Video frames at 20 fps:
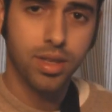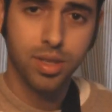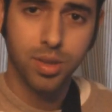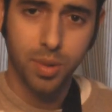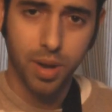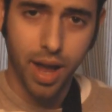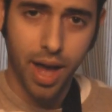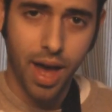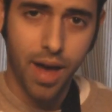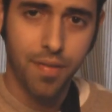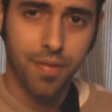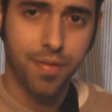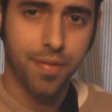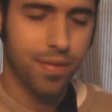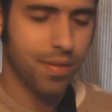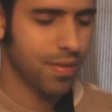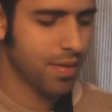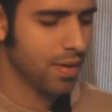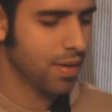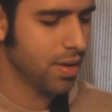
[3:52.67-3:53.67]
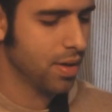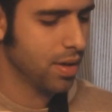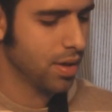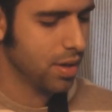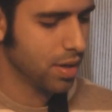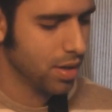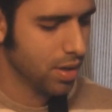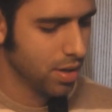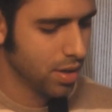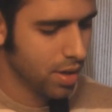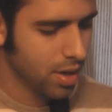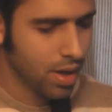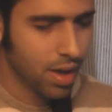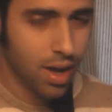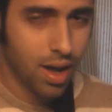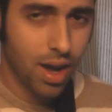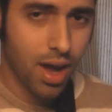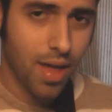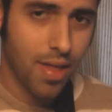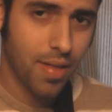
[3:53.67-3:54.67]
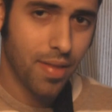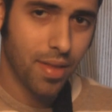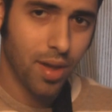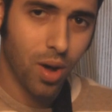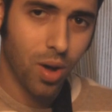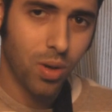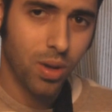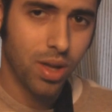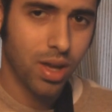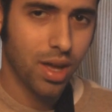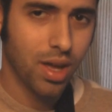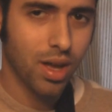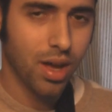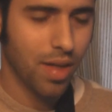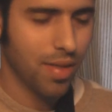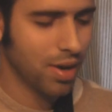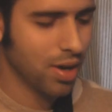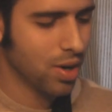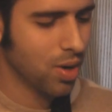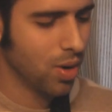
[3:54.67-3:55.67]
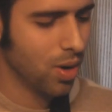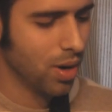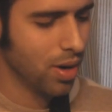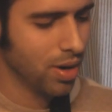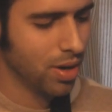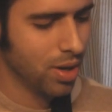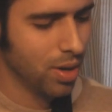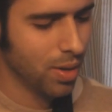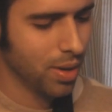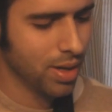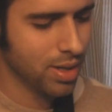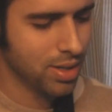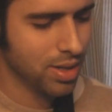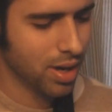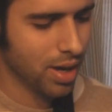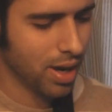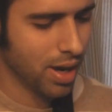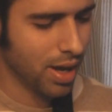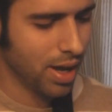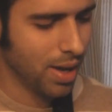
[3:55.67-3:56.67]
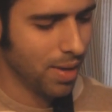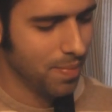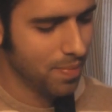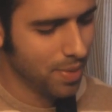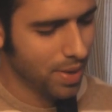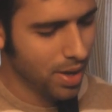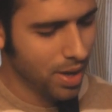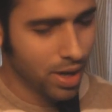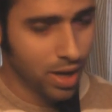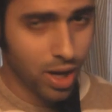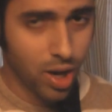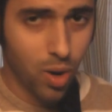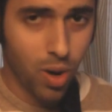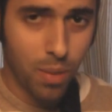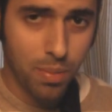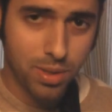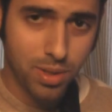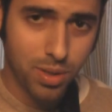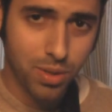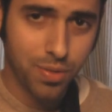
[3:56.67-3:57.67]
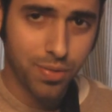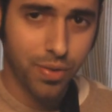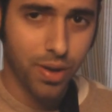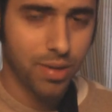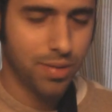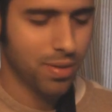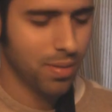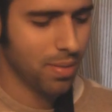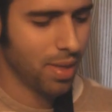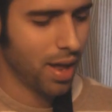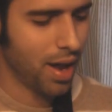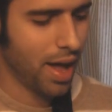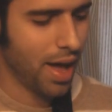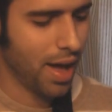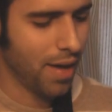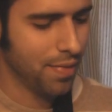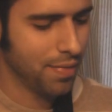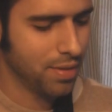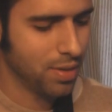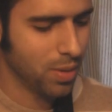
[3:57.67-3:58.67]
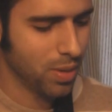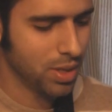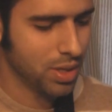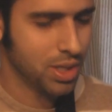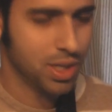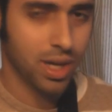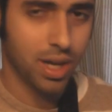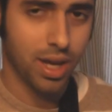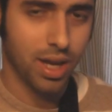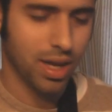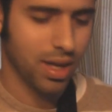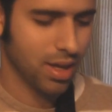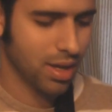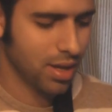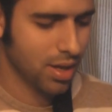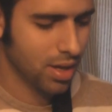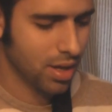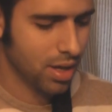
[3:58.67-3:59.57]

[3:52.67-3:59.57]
to an F, and then the only other chord you're doing is you're going to go up 2 frets from that F to a G.